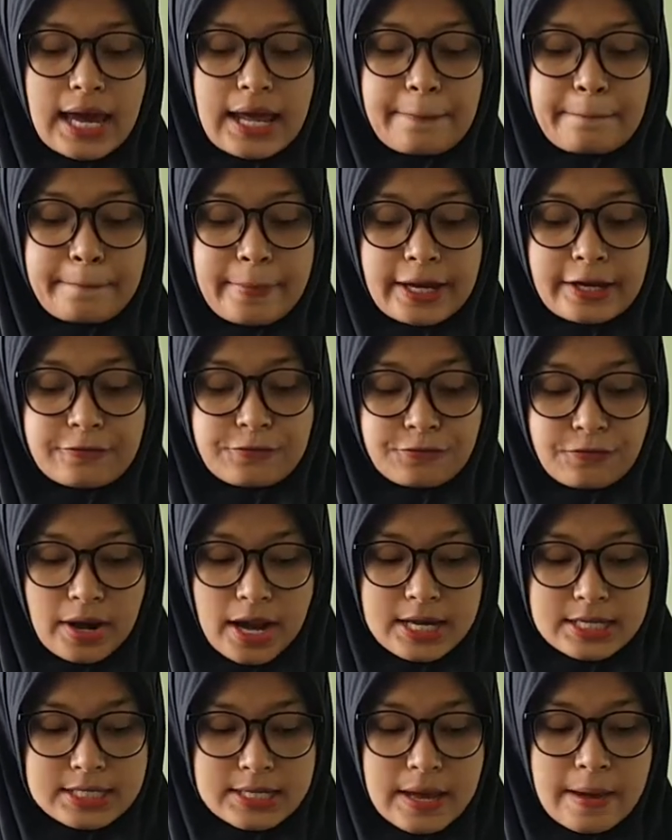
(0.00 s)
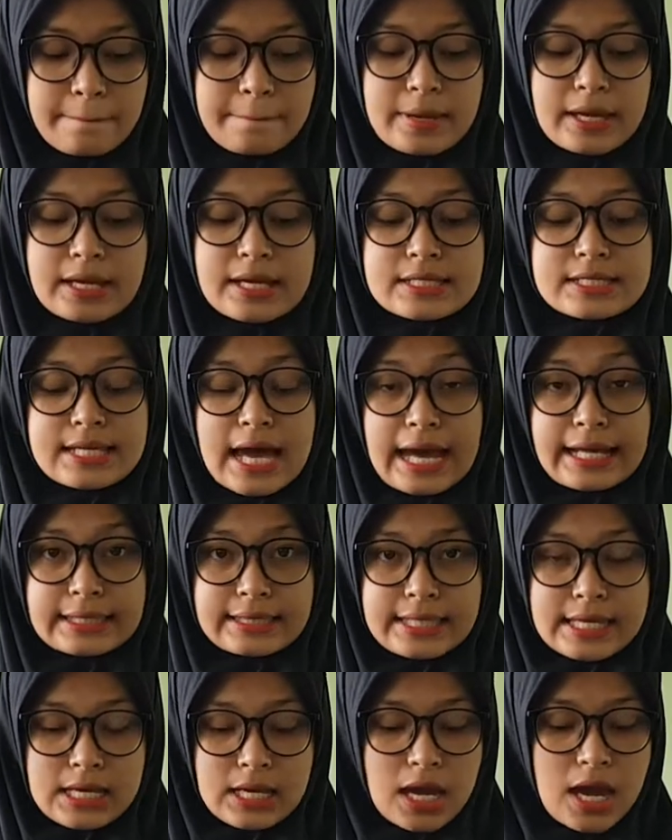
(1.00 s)
and make friends because I
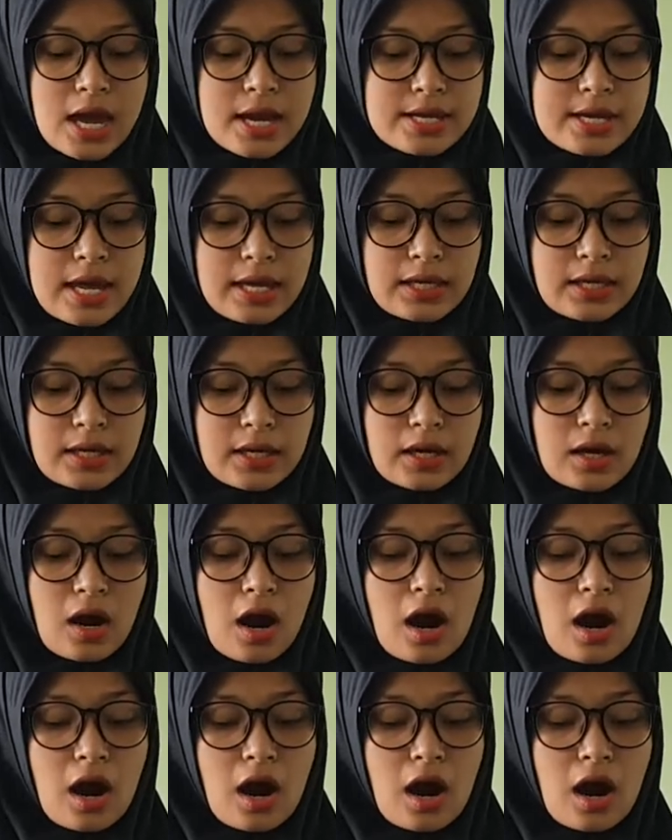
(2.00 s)
think they